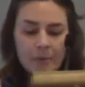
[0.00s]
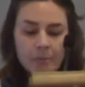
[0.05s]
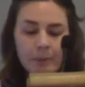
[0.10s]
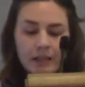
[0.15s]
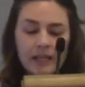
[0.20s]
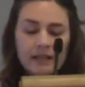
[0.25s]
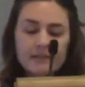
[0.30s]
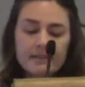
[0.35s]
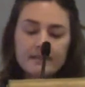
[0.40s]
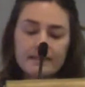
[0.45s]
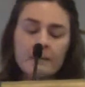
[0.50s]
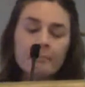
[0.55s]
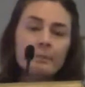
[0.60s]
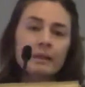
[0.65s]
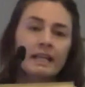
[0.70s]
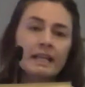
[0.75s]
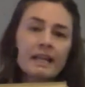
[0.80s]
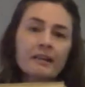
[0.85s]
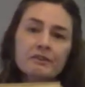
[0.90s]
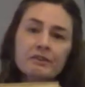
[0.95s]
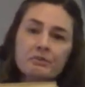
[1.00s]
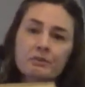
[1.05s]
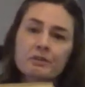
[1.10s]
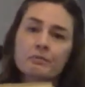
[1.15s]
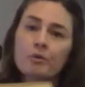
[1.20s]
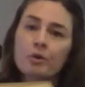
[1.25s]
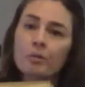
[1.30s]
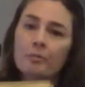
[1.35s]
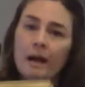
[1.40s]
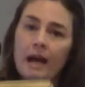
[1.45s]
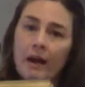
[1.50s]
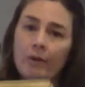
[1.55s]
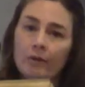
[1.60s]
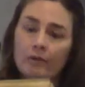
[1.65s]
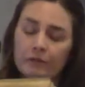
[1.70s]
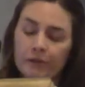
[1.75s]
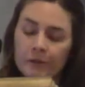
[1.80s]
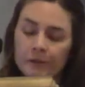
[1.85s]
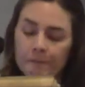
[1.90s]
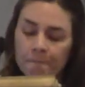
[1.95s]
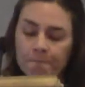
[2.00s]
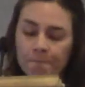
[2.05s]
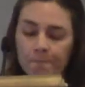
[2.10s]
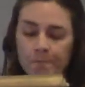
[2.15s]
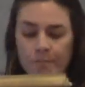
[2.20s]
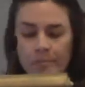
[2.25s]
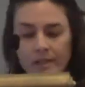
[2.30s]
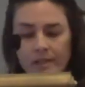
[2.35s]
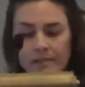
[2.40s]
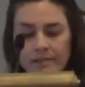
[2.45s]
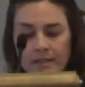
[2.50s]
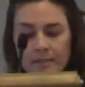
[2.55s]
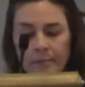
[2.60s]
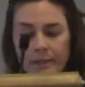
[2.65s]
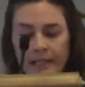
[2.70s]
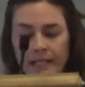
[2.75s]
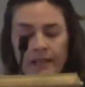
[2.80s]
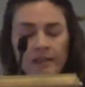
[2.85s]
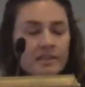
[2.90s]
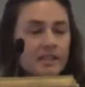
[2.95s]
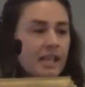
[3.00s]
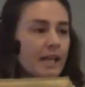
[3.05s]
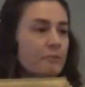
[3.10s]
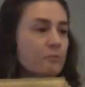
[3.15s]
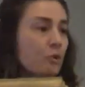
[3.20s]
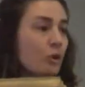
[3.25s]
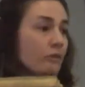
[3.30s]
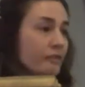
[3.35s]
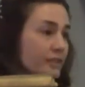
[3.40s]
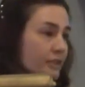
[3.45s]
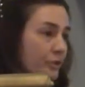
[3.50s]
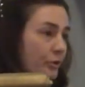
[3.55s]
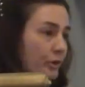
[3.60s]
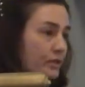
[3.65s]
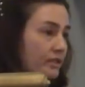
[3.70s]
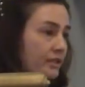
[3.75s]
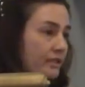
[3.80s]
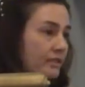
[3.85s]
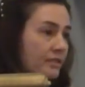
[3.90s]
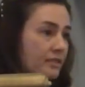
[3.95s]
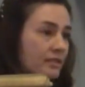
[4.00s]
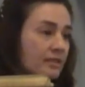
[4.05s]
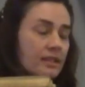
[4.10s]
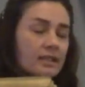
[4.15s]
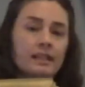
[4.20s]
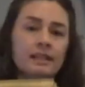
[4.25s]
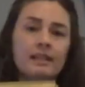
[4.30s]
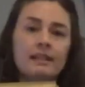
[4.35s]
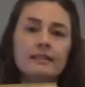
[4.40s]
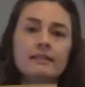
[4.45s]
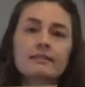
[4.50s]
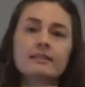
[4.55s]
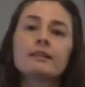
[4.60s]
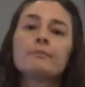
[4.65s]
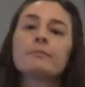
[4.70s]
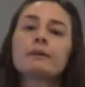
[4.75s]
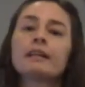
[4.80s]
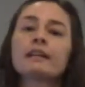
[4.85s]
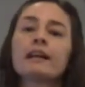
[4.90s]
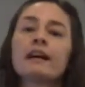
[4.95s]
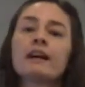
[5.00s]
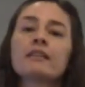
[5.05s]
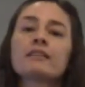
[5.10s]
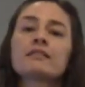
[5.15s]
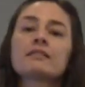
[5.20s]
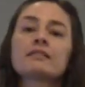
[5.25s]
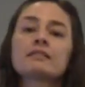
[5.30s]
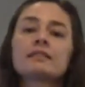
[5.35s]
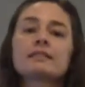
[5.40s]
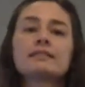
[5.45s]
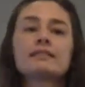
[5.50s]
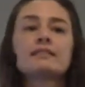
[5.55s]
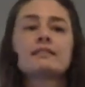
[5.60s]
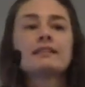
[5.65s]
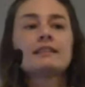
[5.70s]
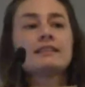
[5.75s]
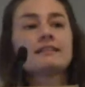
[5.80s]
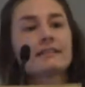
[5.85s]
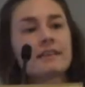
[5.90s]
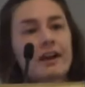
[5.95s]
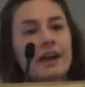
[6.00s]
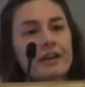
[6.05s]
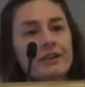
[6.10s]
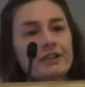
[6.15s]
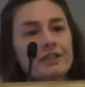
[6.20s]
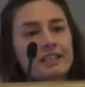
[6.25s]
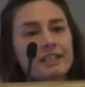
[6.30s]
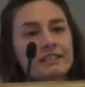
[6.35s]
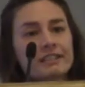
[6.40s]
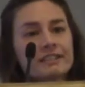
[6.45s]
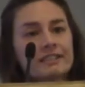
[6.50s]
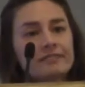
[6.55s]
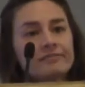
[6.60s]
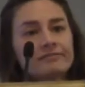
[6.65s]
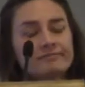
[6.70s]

because somebody else was more powerful, somebody else had more resources, somebody else desired it.